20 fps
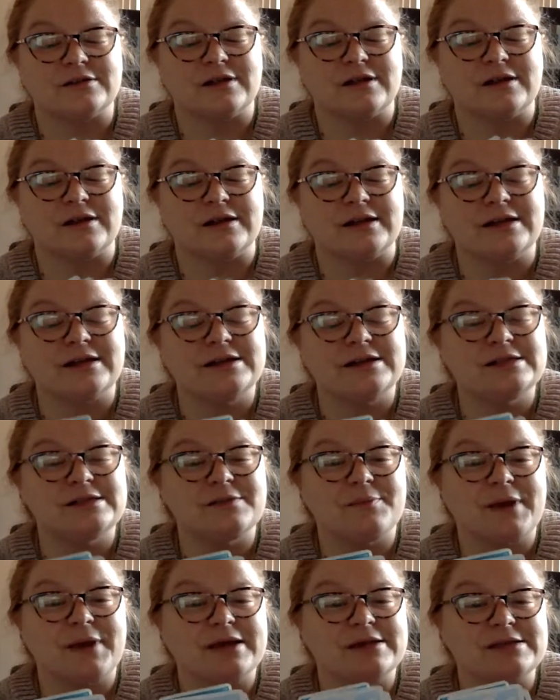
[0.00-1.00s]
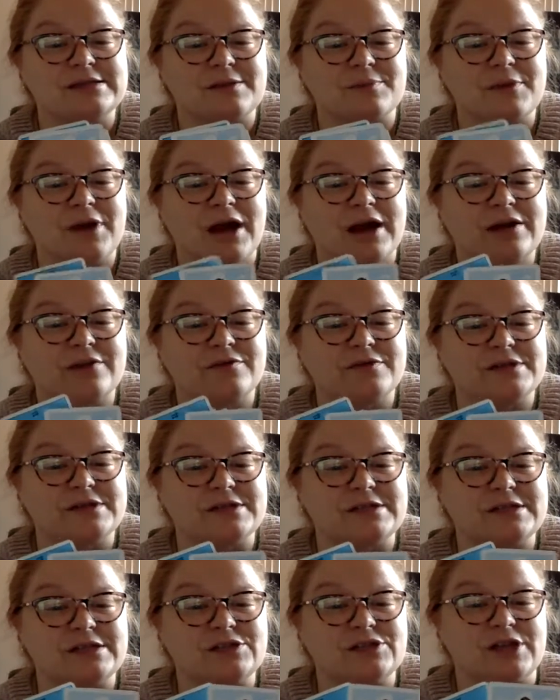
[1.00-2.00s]
needing to make some kind of a
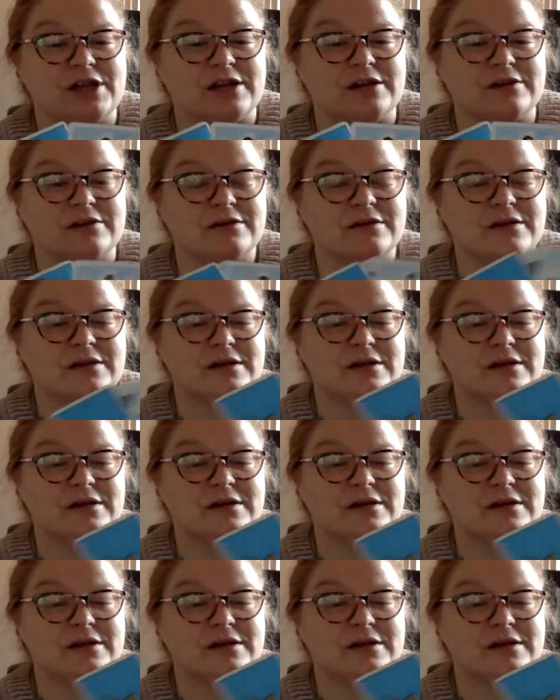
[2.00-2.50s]
decision